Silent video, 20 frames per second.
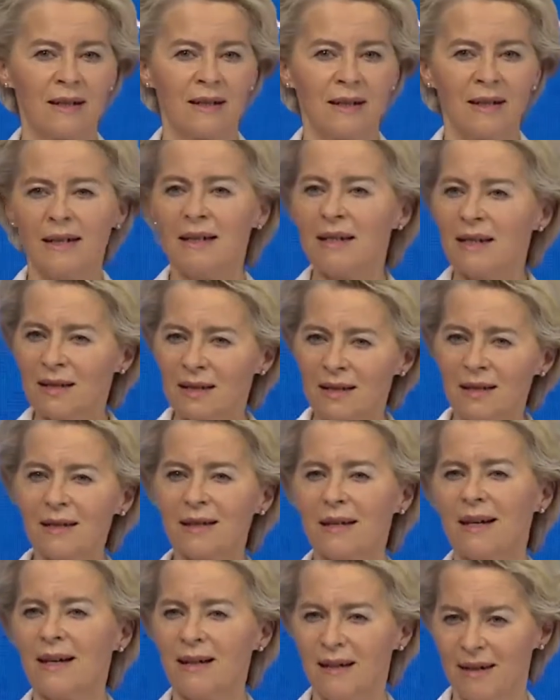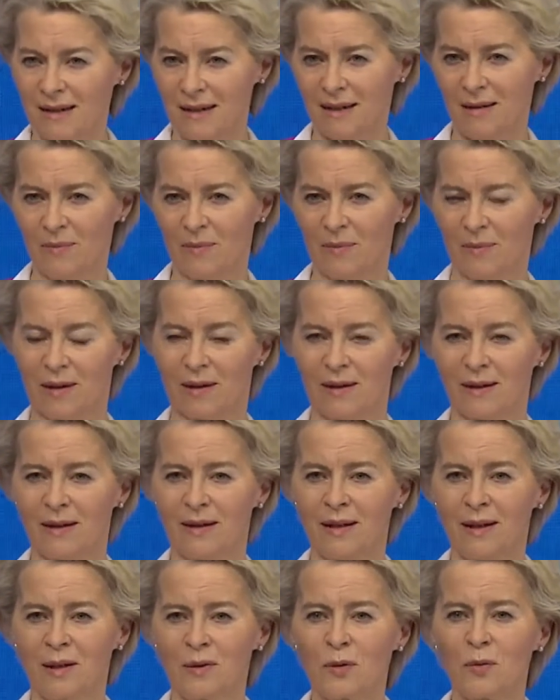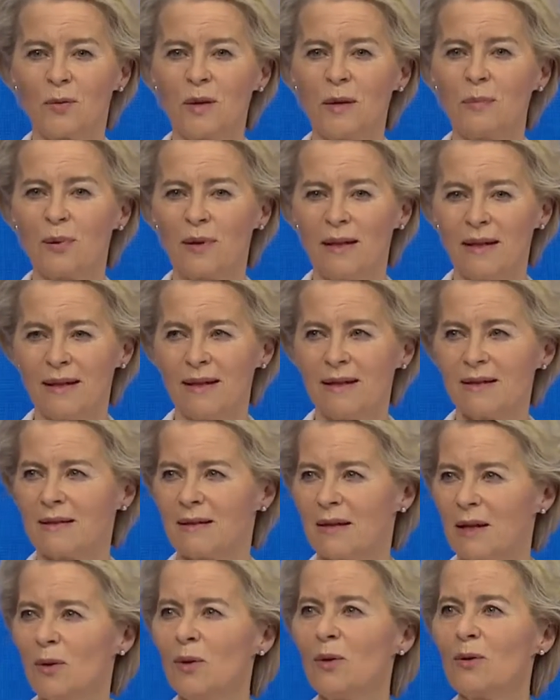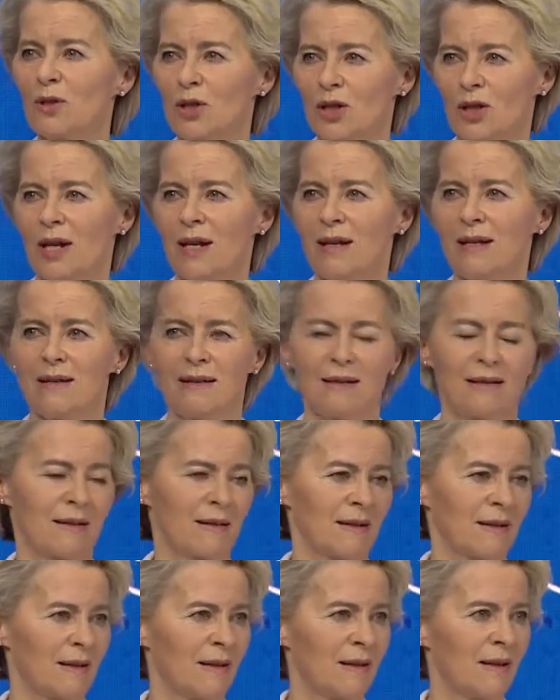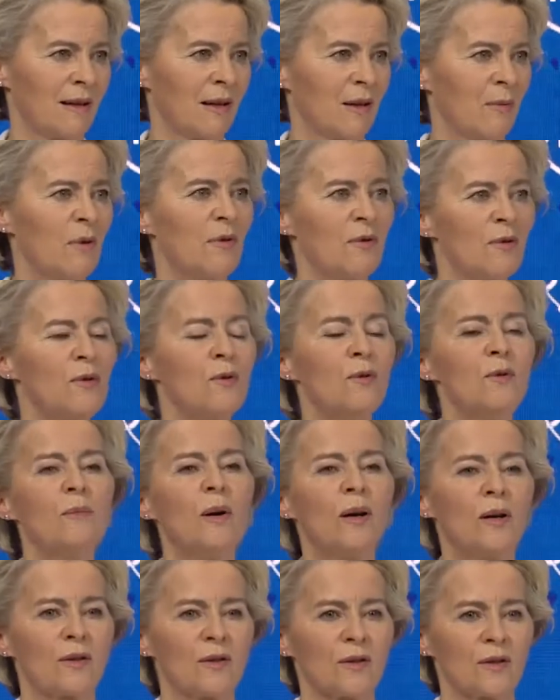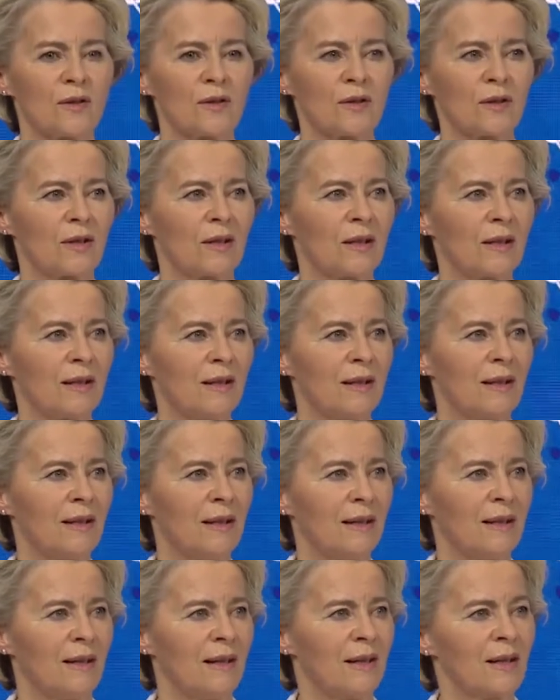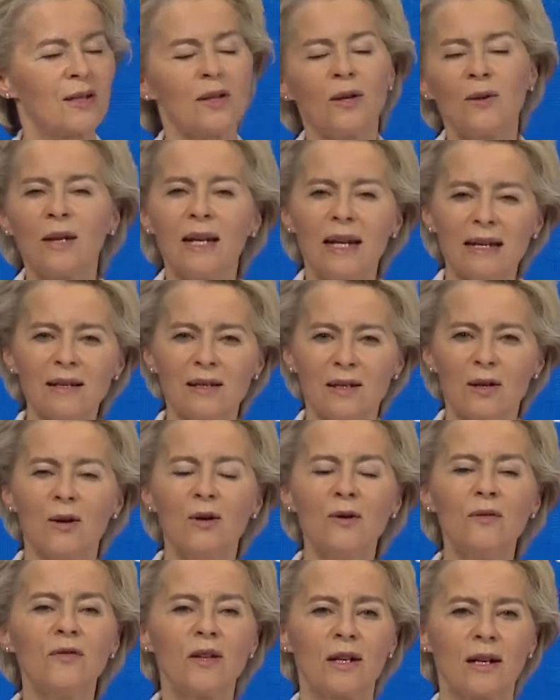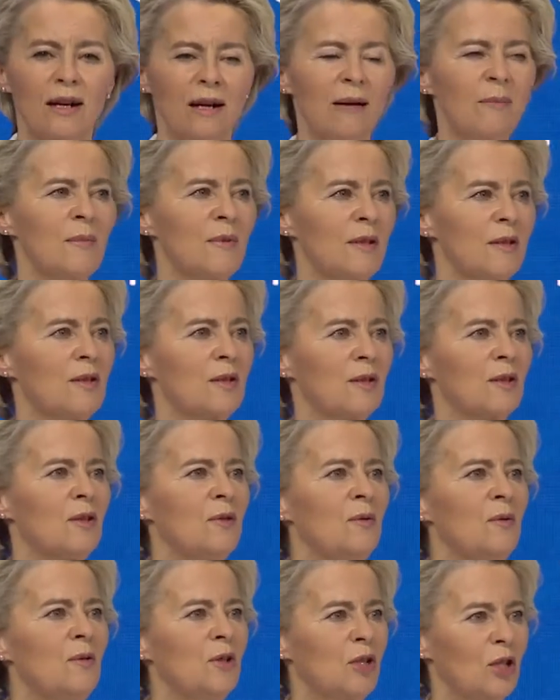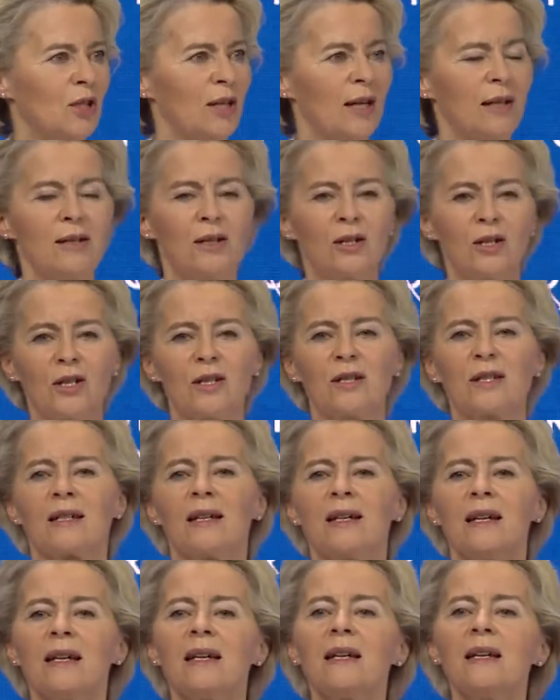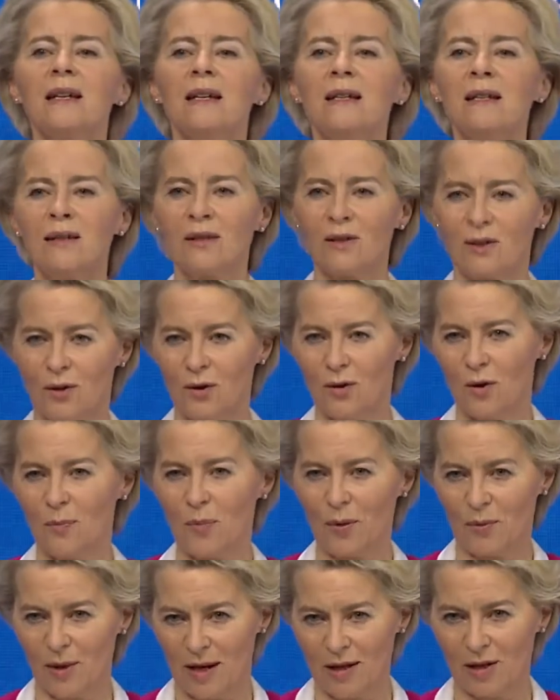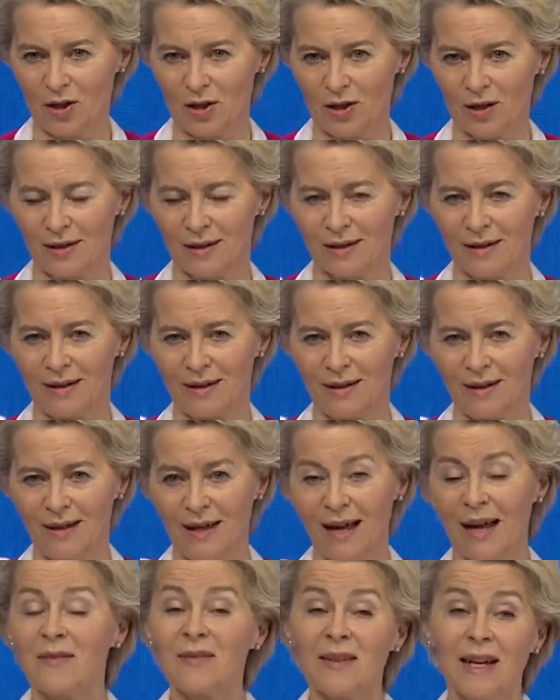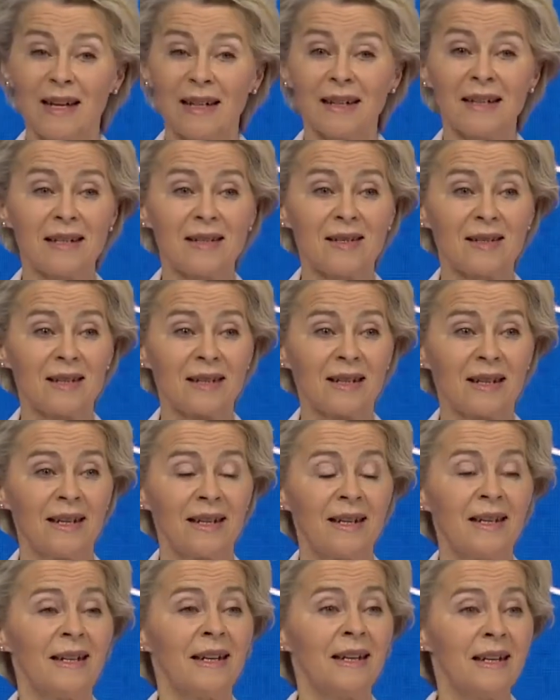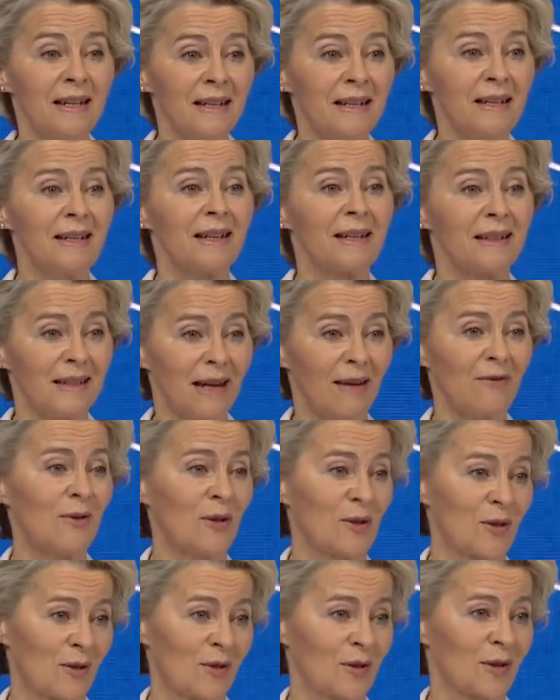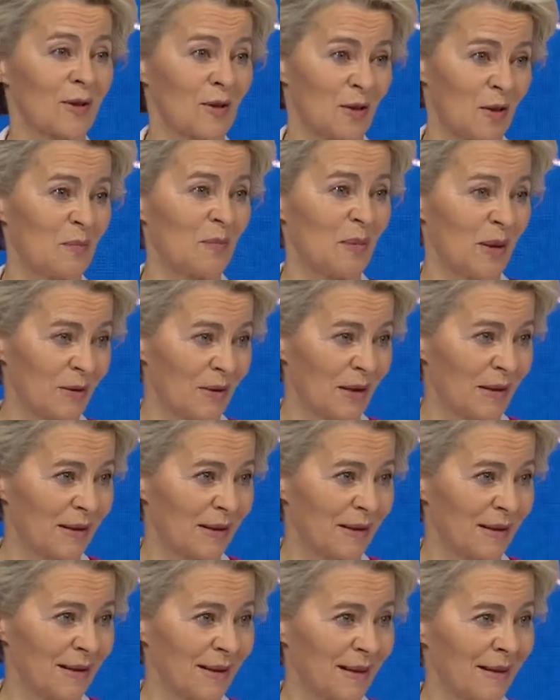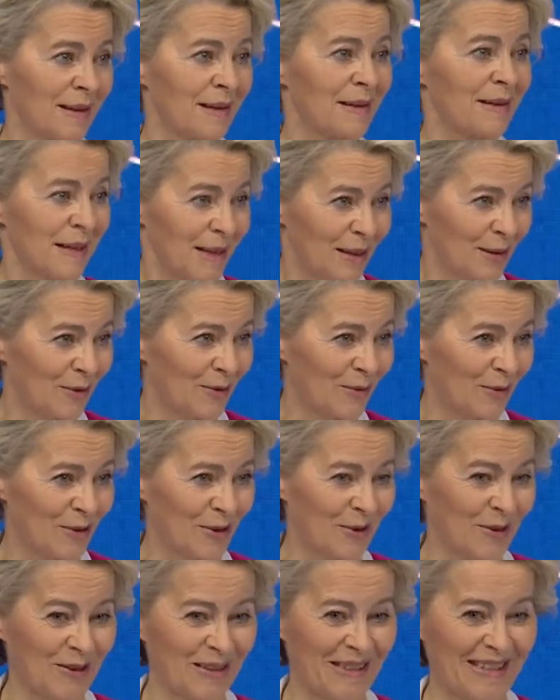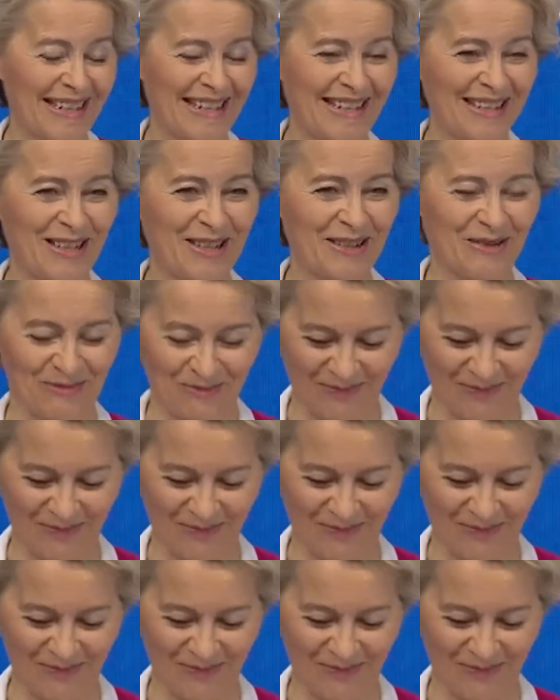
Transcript: It is time to replace the old chains with new bonds. So let's overcome these huge challenges in cooperation, and that is in Davos spirit. Thank you for your attention.